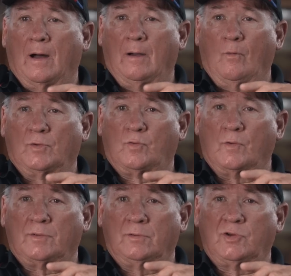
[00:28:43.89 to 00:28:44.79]
which
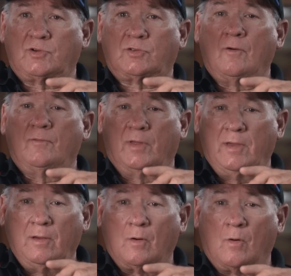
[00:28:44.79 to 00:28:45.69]
was just over the
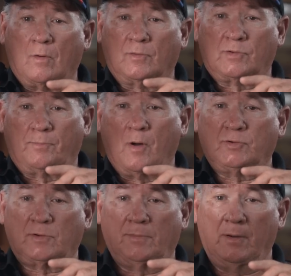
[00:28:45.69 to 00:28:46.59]
hill,
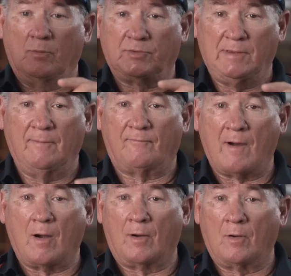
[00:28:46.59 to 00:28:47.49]
supposedly was even
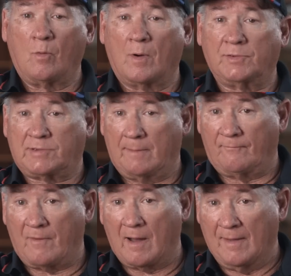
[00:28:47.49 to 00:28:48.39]
firing her
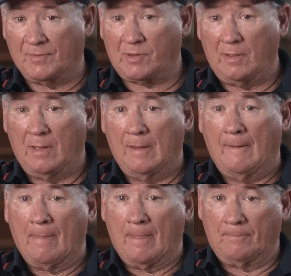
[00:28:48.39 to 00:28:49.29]
175s
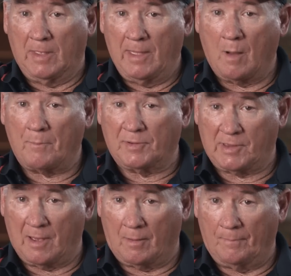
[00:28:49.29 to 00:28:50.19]
to help us
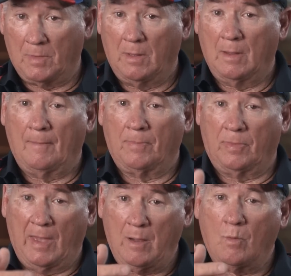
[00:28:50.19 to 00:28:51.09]
out.
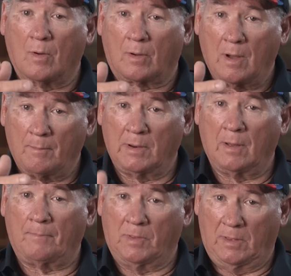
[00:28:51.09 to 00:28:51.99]
They were coming
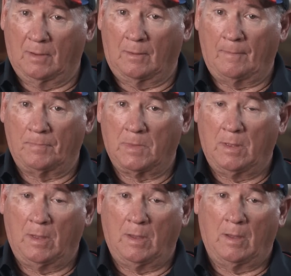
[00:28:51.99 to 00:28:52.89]
up the hill.
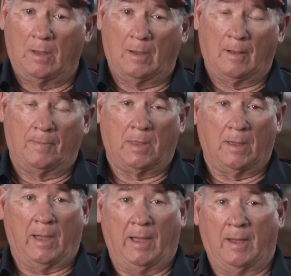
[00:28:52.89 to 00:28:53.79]

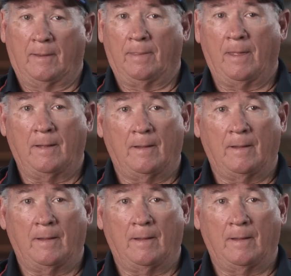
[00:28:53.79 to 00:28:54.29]
And